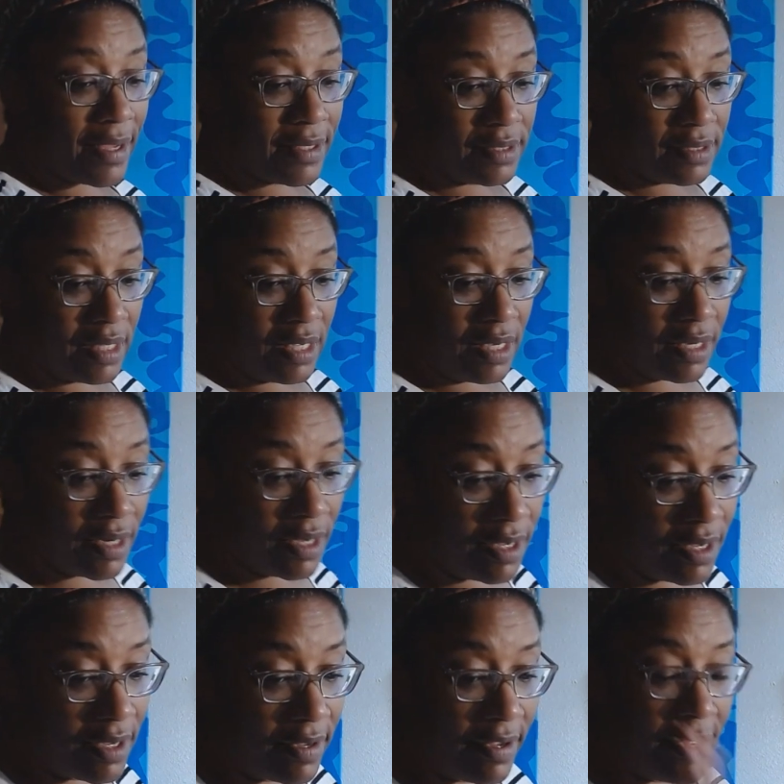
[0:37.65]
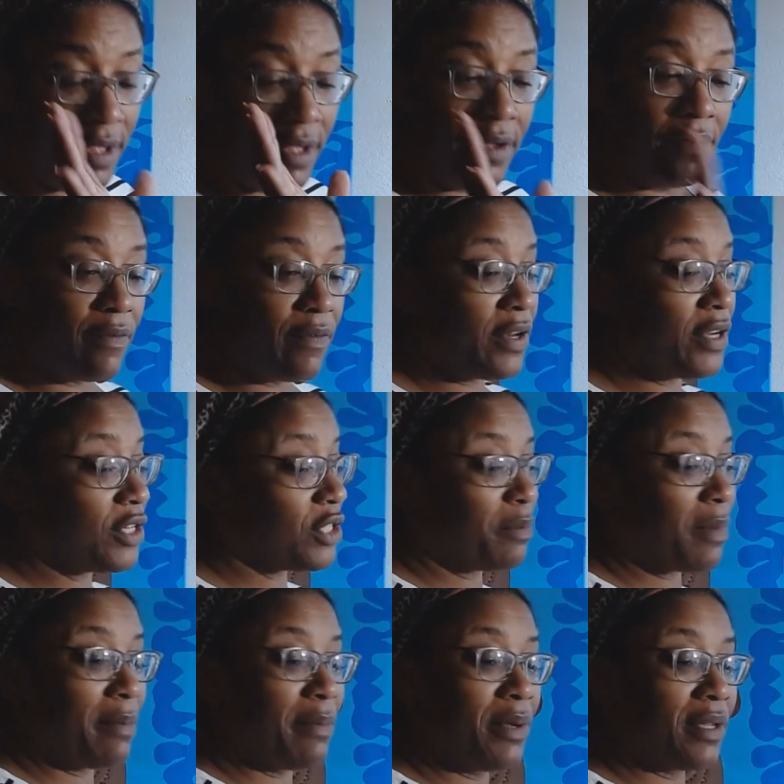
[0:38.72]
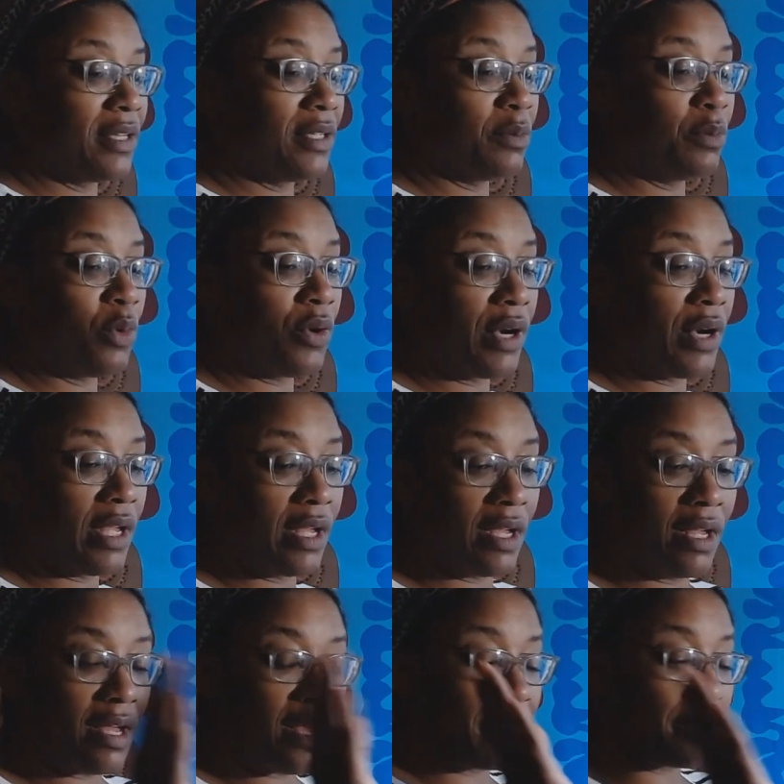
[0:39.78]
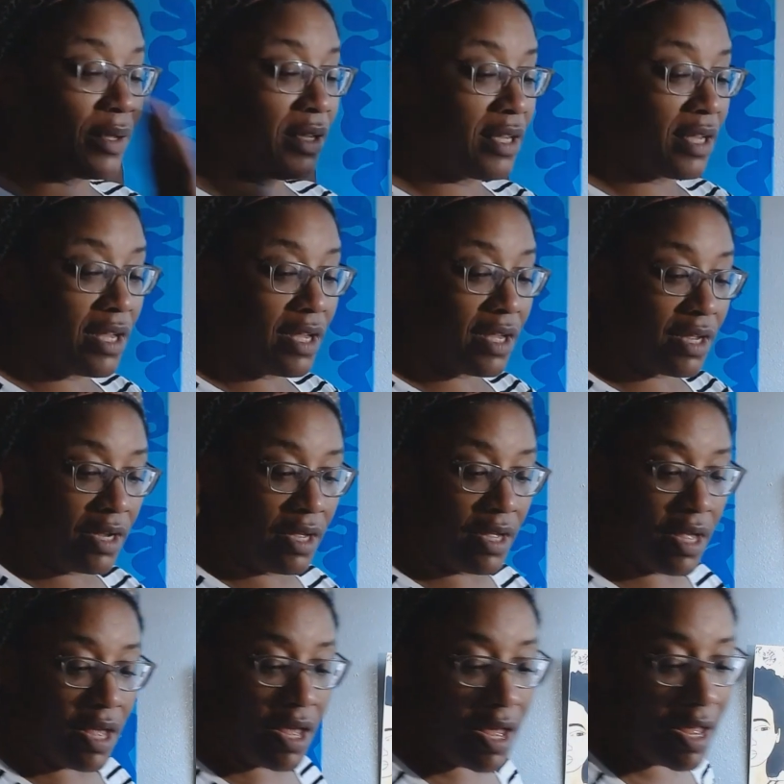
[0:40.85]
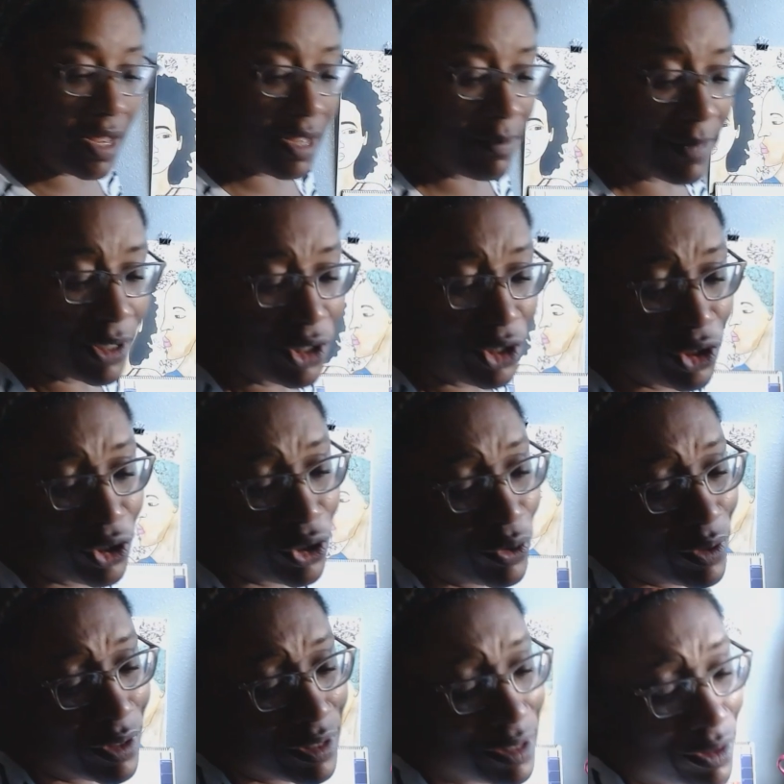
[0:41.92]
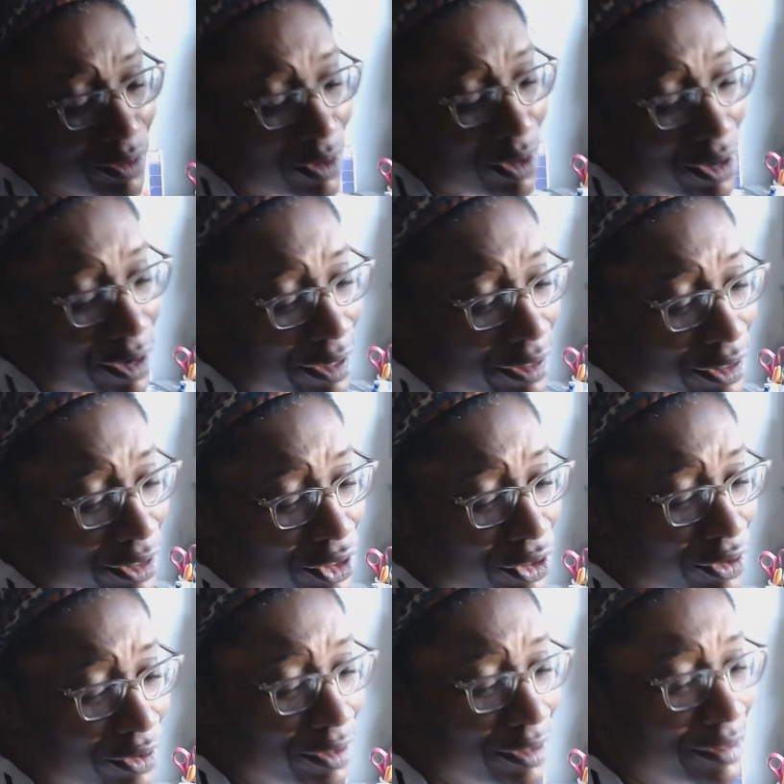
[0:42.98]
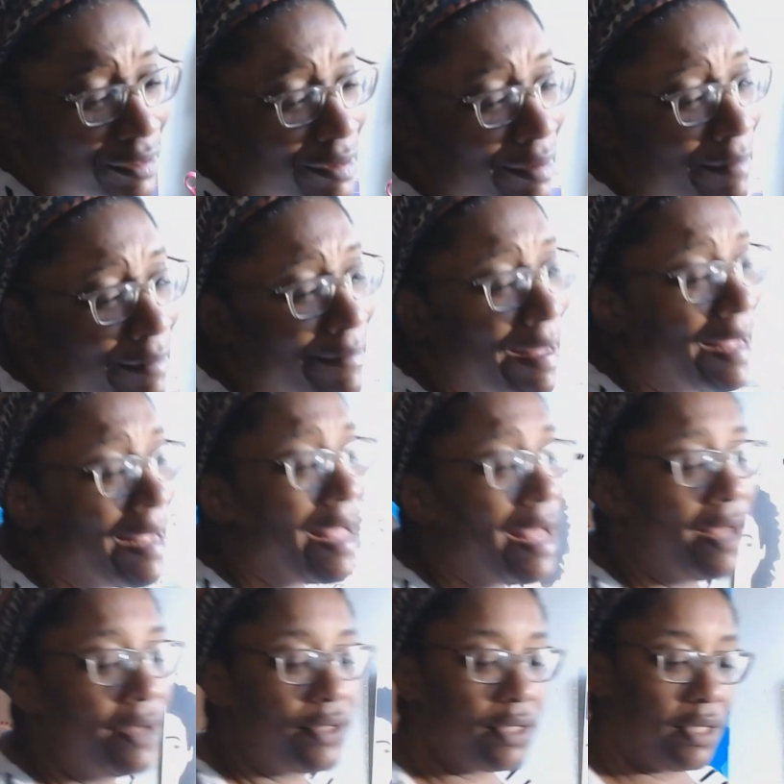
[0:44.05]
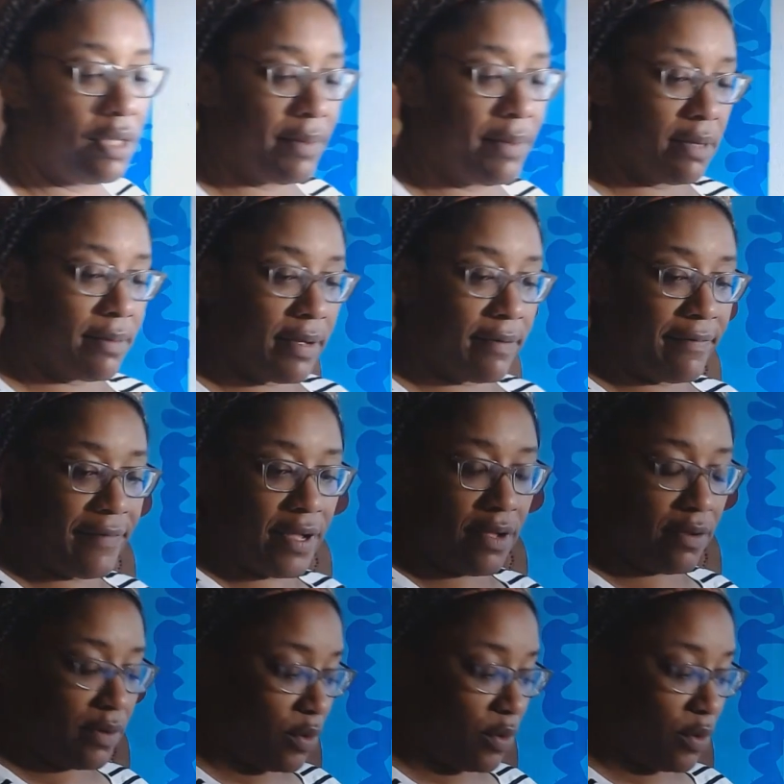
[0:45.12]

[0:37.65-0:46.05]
Scene. Finished my book this morning. I'm good. I got my cutest little art journal. Oh my gosh. And let me get my phone.